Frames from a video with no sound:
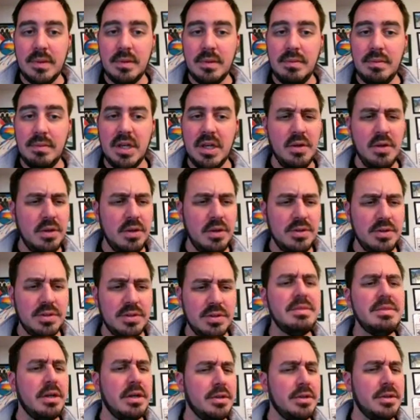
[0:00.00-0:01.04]
I think
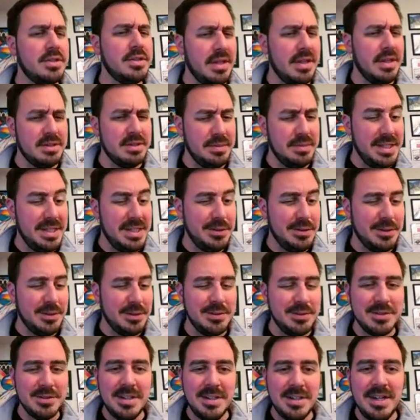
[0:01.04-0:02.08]
it's
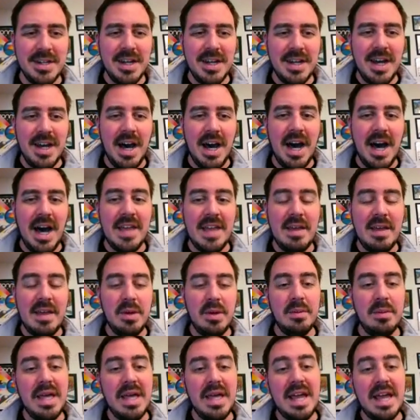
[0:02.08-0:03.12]
Mykonos. And then we
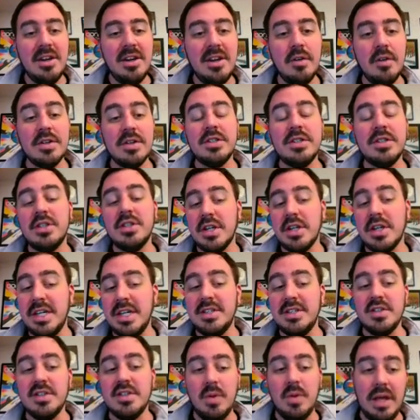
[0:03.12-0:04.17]
will be headed over to Turkey.
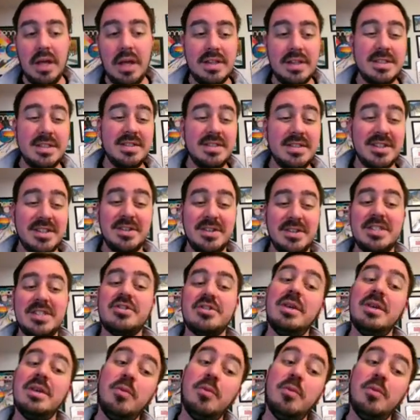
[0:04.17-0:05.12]
So while this is the Greece trip,